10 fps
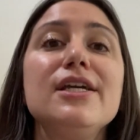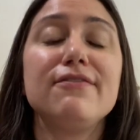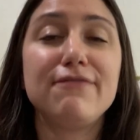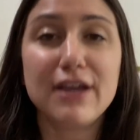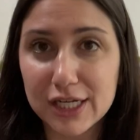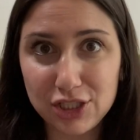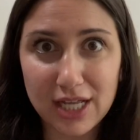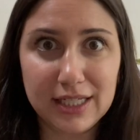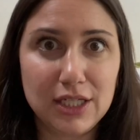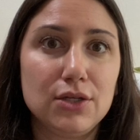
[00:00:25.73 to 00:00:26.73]
very
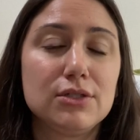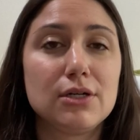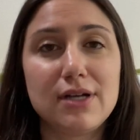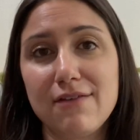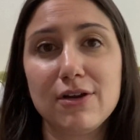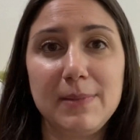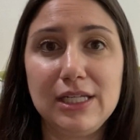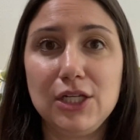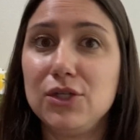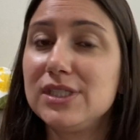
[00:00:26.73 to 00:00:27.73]
gently used or never
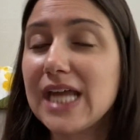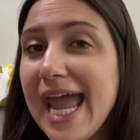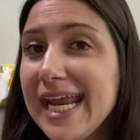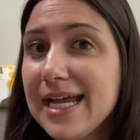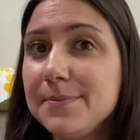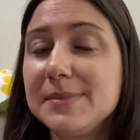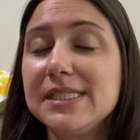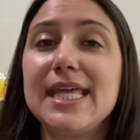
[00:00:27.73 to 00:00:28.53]
been used items,